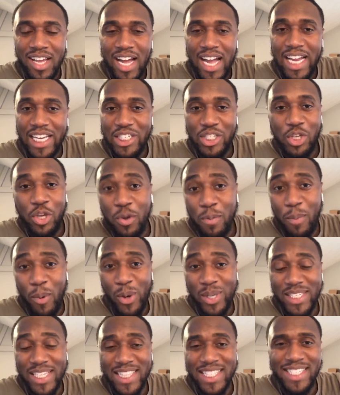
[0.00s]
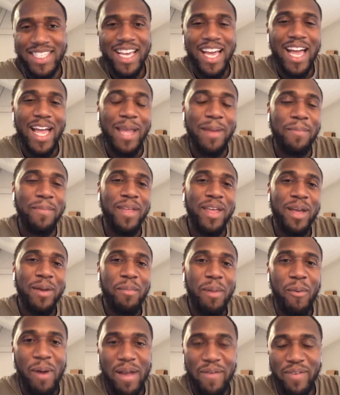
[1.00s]
I had 2 boys at the time.
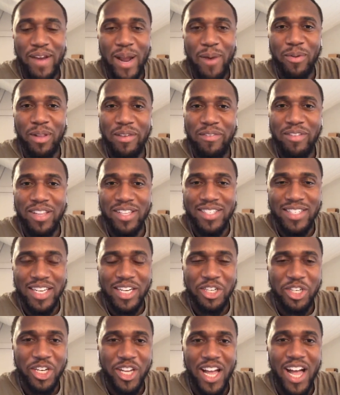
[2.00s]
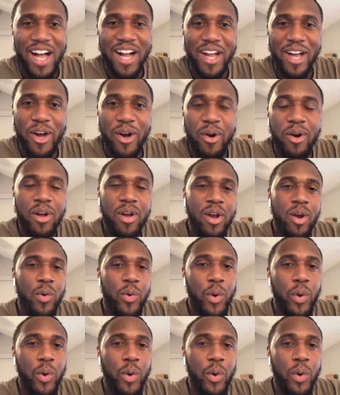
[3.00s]
My wife and I were living in the city of Chicago.